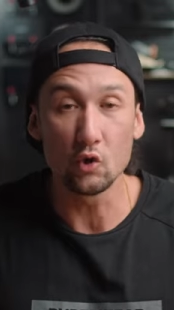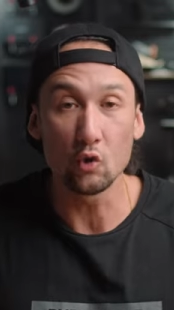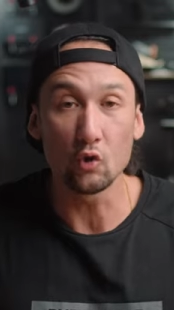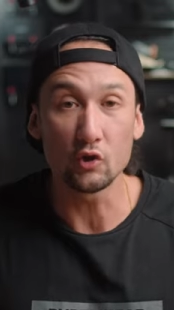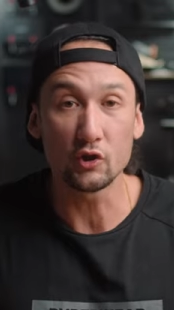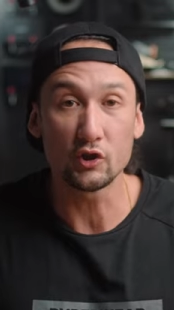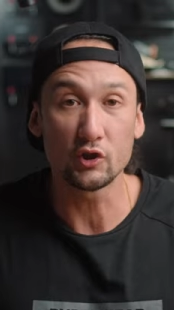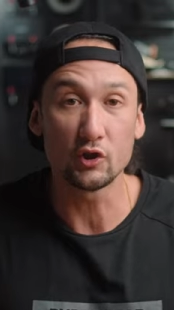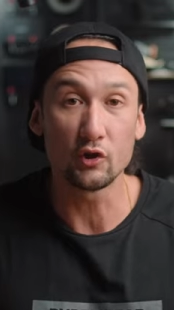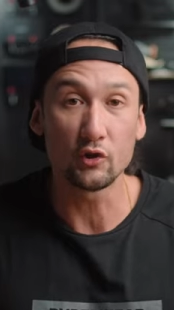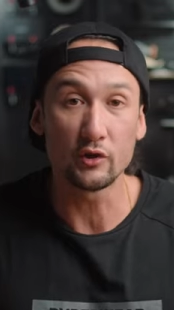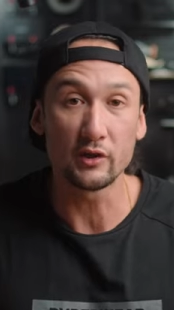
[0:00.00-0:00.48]

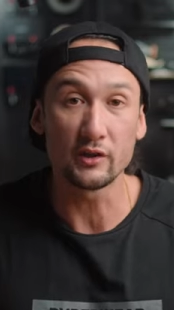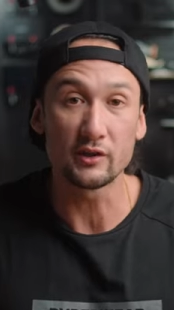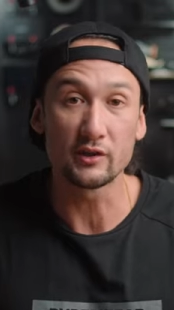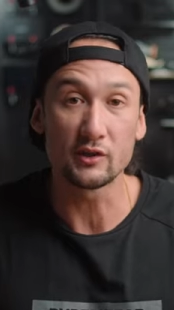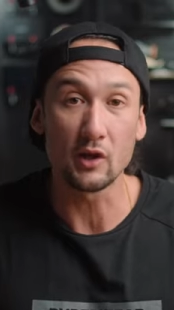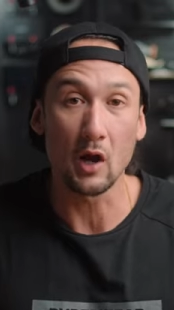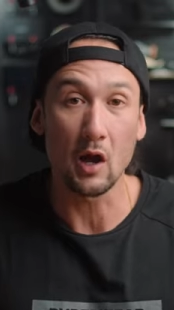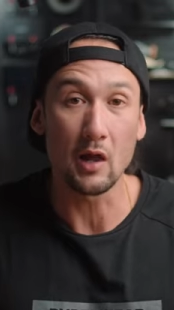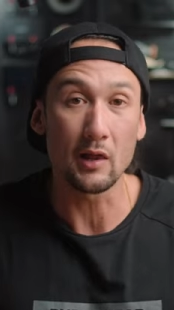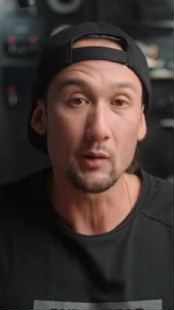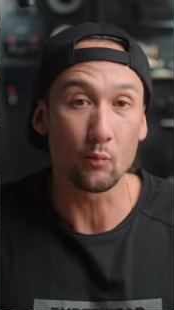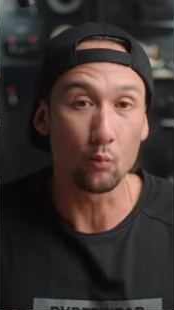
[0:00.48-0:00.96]
your shooting
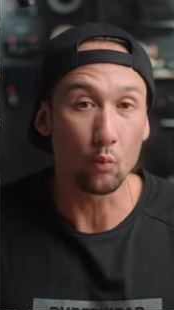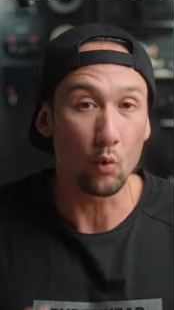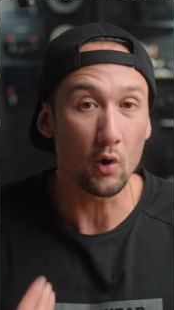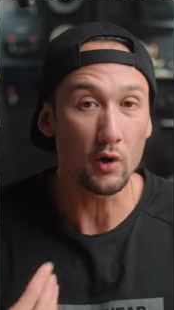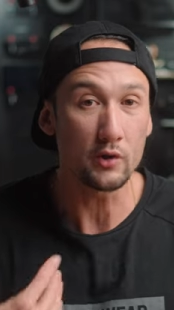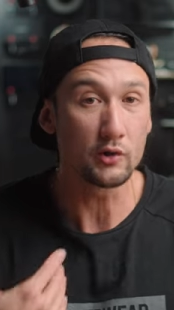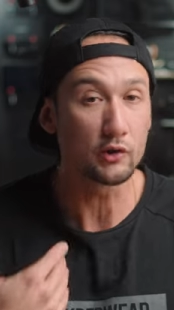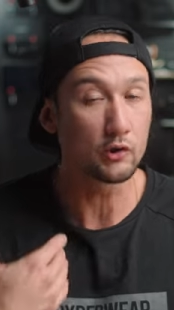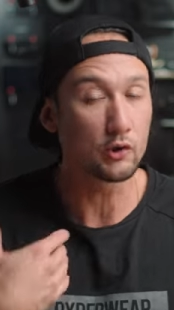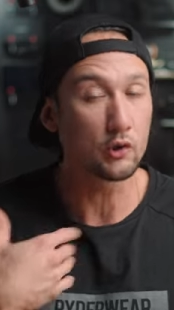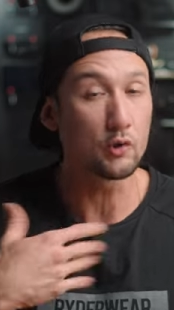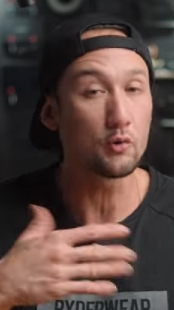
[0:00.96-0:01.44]
style and
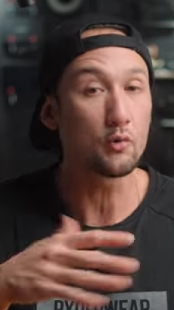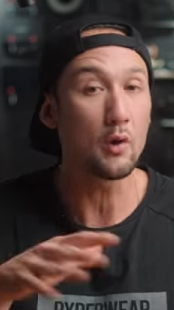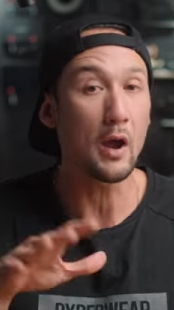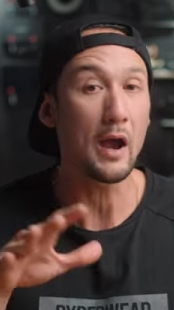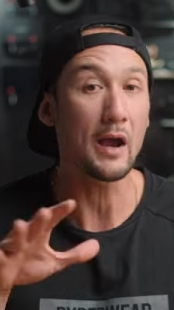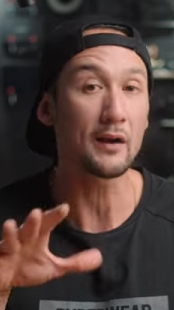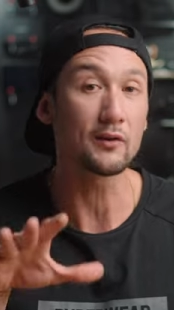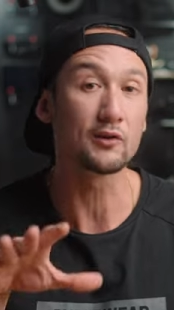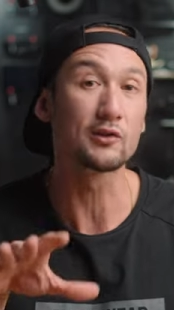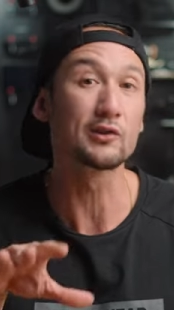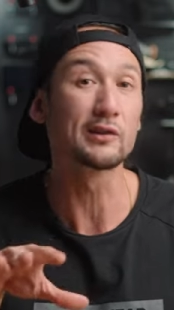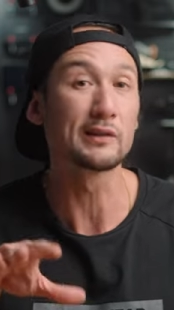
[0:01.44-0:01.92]
what you
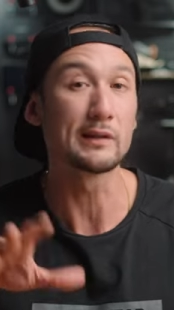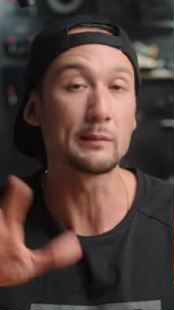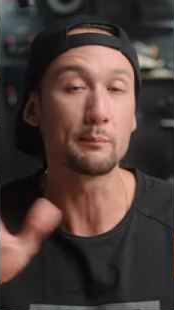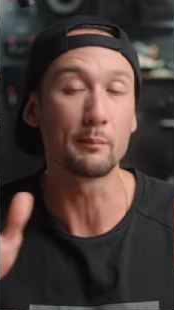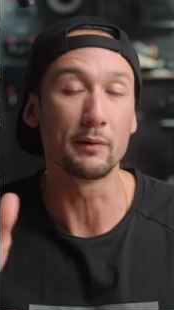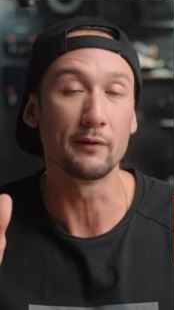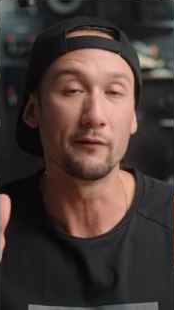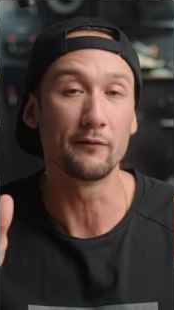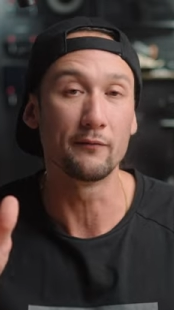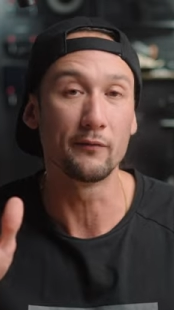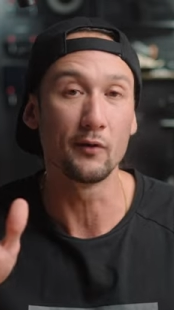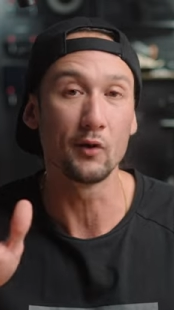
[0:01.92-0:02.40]
actually
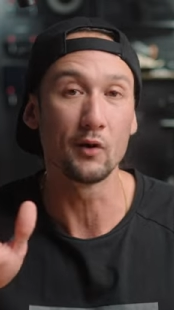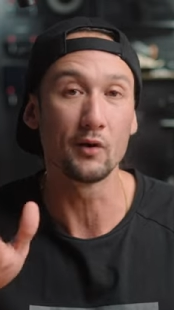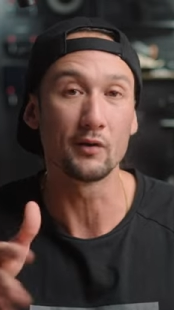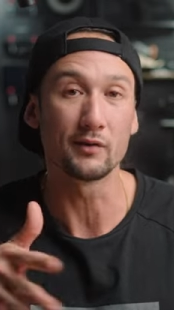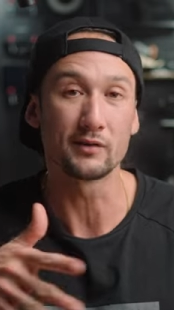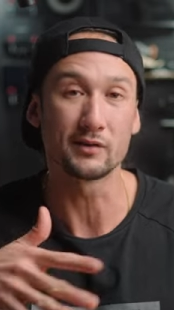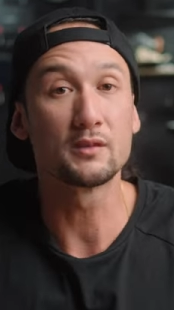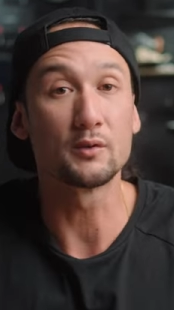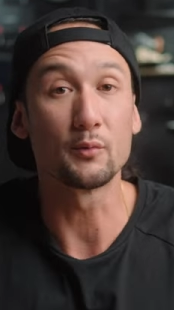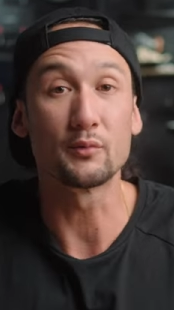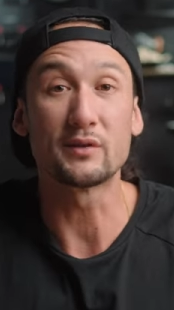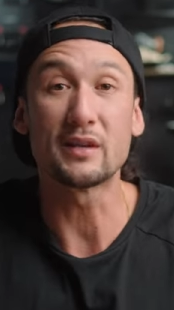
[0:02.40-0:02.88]
prefer.
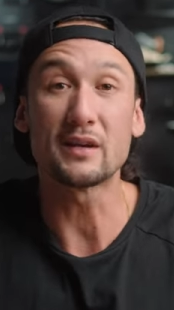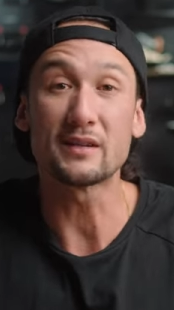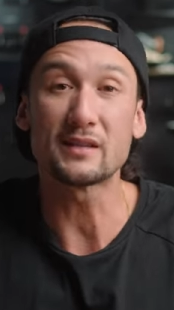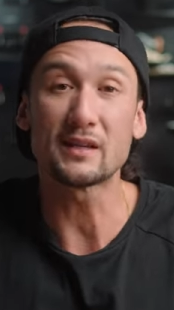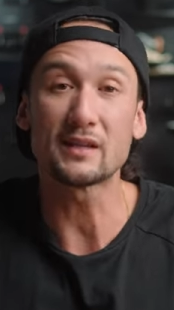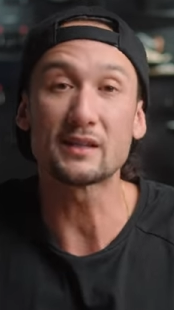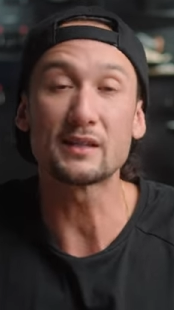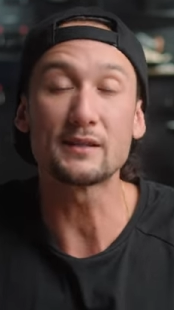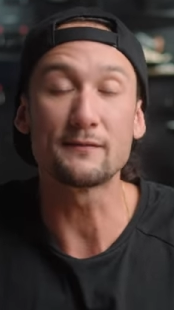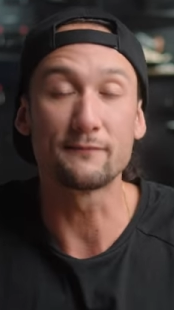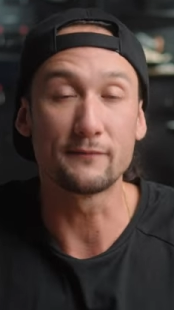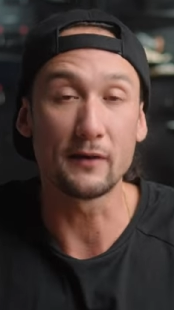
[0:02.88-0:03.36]
So it does
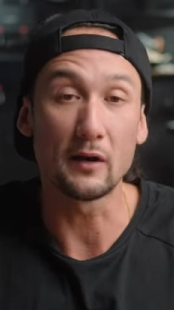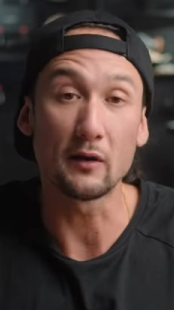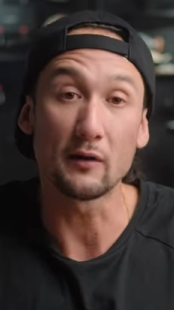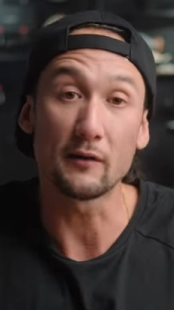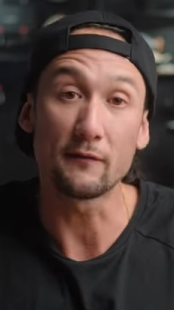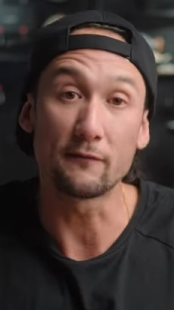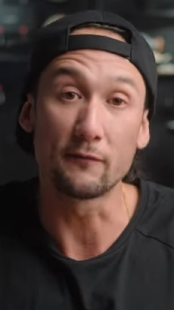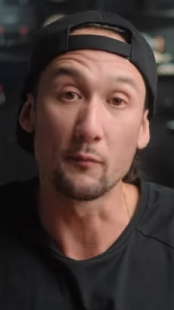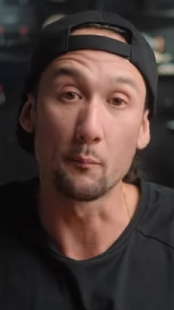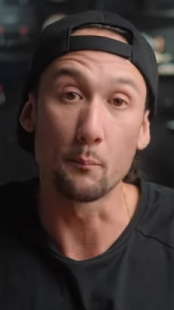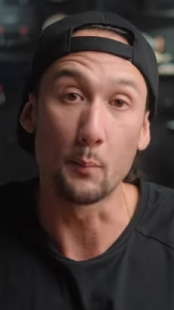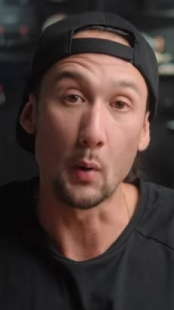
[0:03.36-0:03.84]
actually
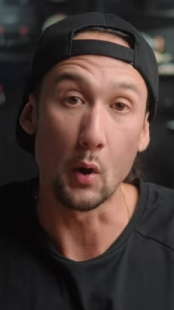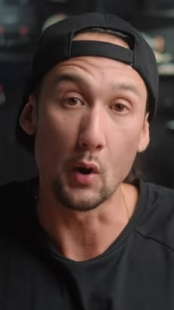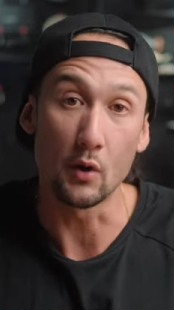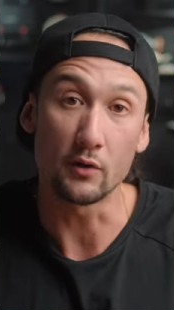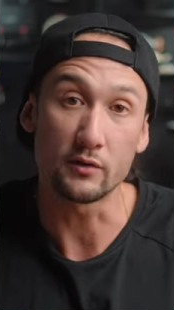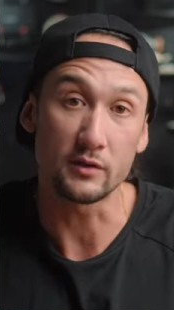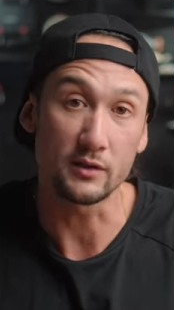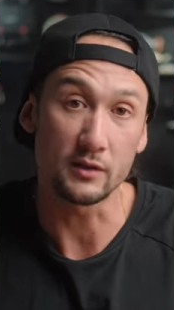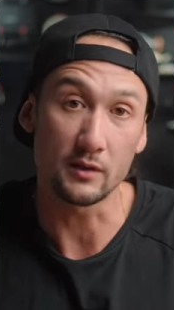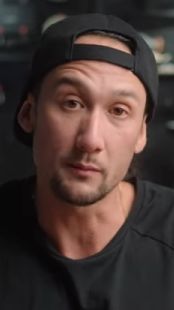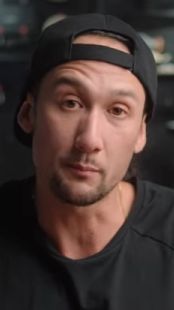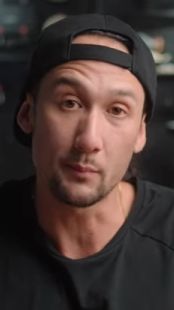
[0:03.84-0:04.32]
vary from
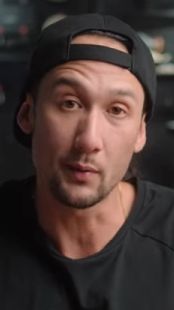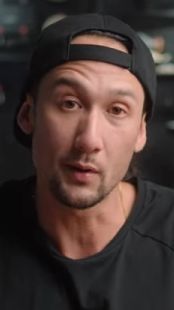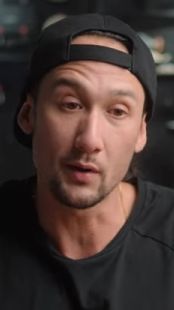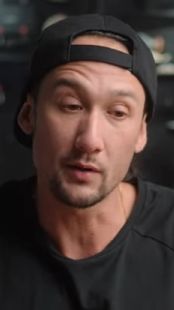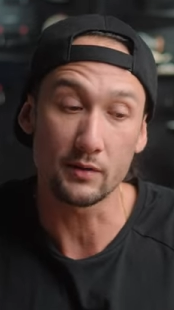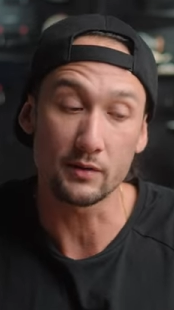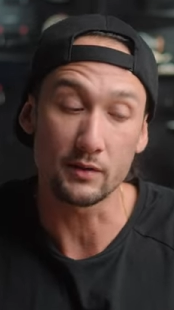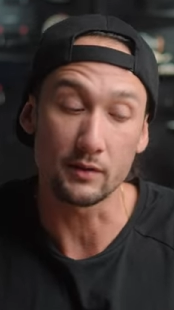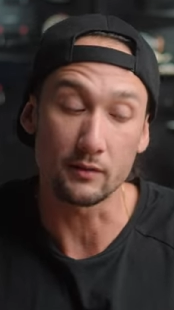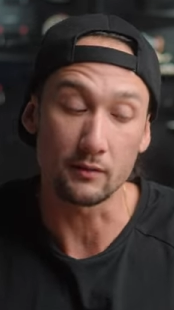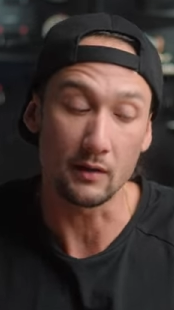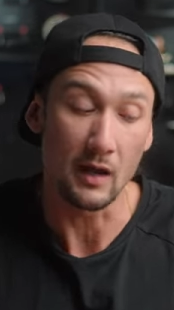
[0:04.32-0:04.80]
person to
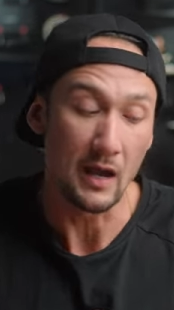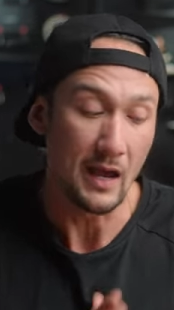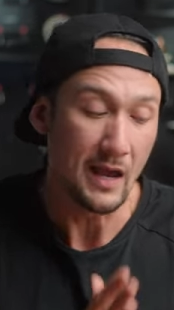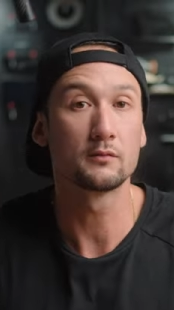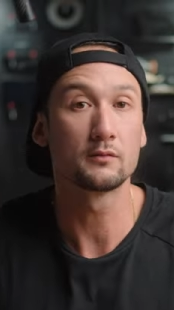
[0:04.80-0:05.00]
person.